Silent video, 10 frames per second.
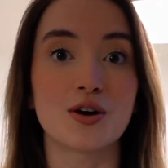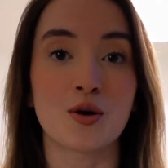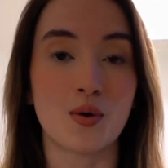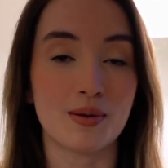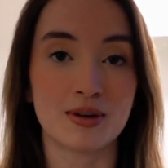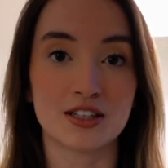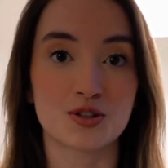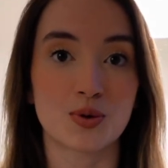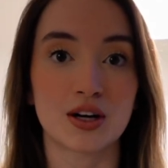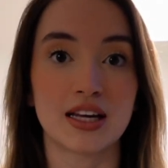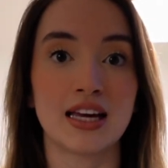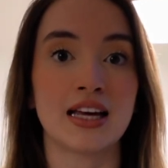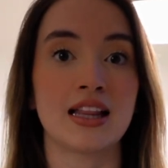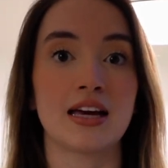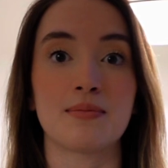equipment is
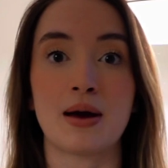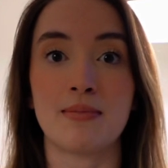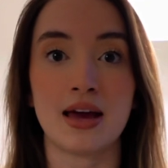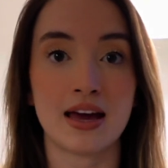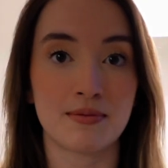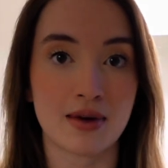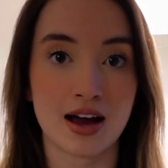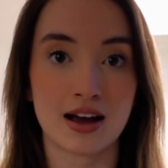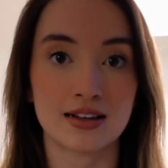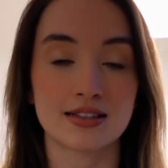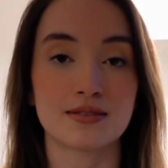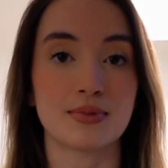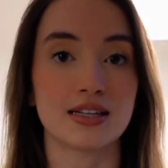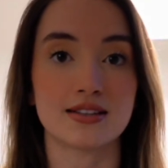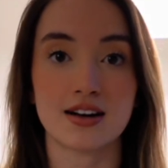working, like my bag mask,
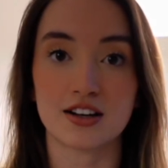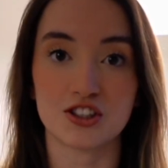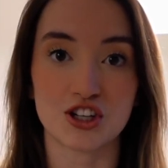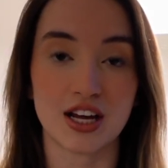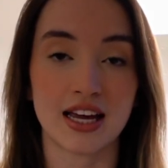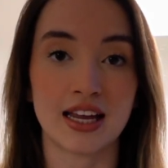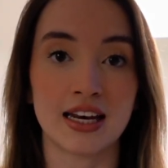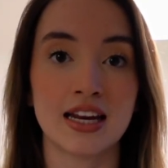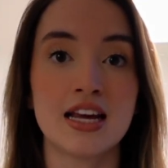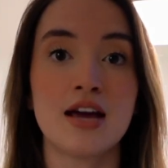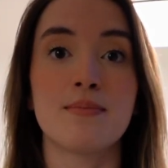my suction,